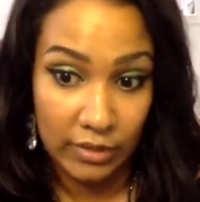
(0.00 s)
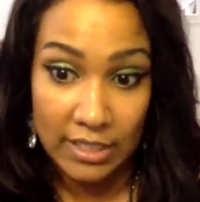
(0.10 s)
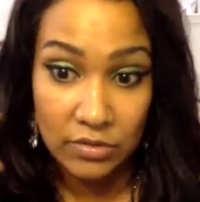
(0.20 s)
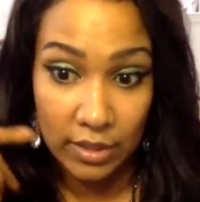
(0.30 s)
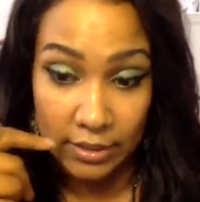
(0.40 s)

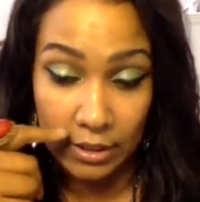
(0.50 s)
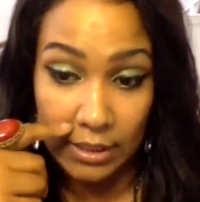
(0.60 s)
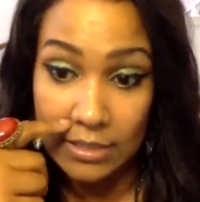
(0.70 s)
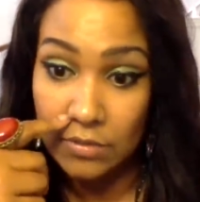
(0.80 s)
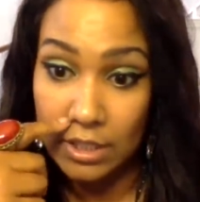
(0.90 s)
That's what I
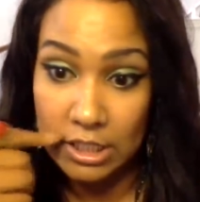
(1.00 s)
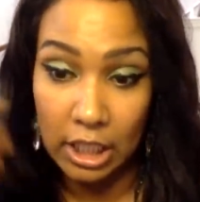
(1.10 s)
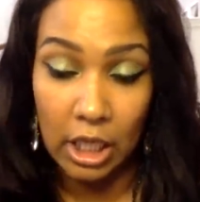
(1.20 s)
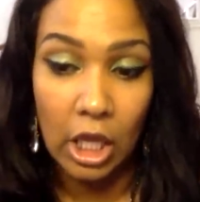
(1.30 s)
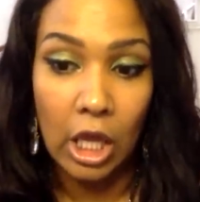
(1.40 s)
that's what I
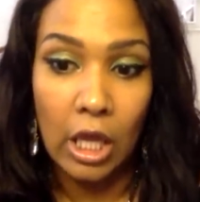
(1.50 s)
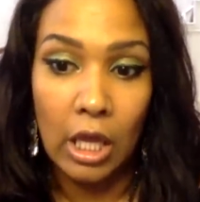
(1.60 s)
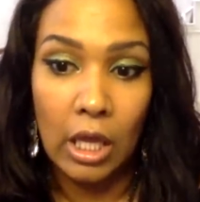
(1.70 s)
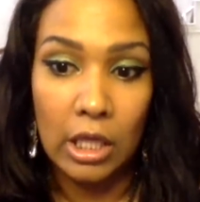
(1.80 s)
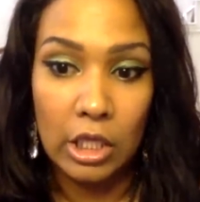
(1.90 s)
say.
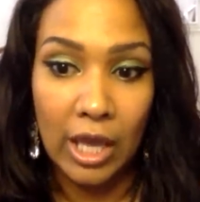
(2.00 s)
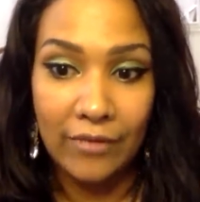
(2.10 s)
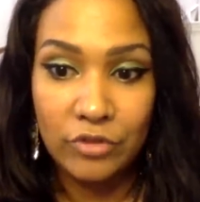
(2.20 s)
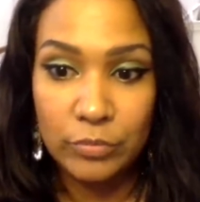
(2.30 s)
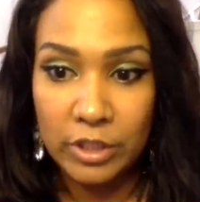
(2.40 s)
You
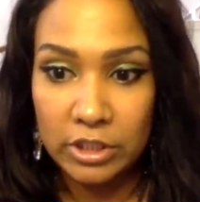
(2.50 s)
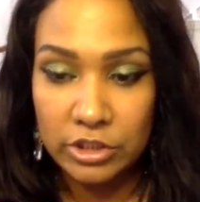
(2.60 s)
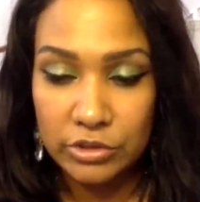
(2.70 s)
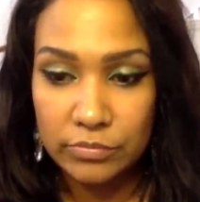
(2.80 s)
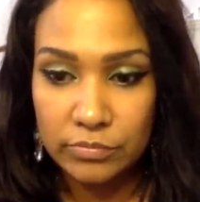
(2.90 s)
have too
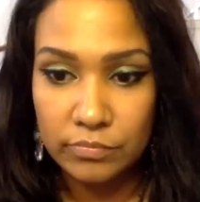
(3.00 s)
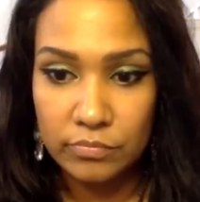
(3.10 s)
much.